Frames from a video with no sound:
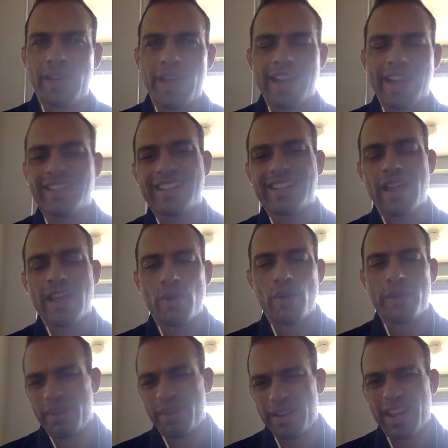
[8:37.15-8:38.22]
I say
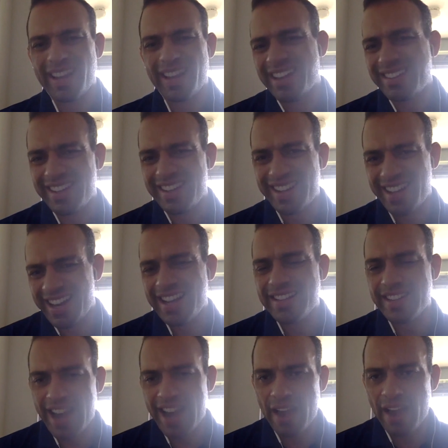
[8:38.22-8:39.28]
somewhat, but I guess it
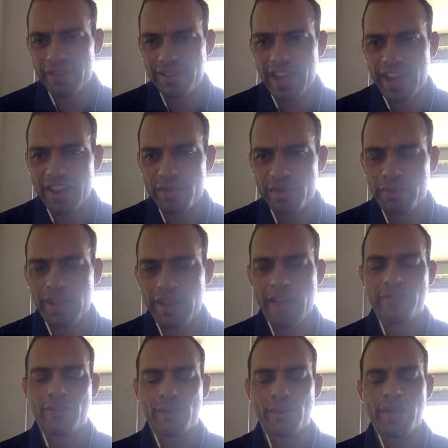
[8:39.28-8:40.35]
is an advertisement
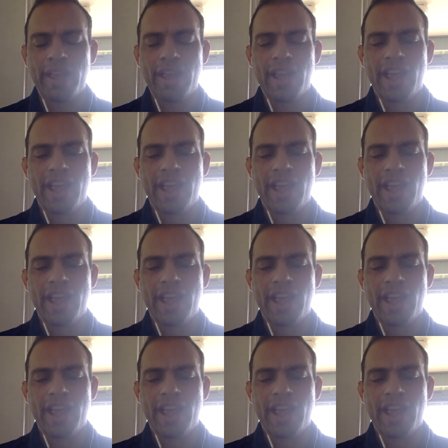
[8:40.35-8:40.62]
platform.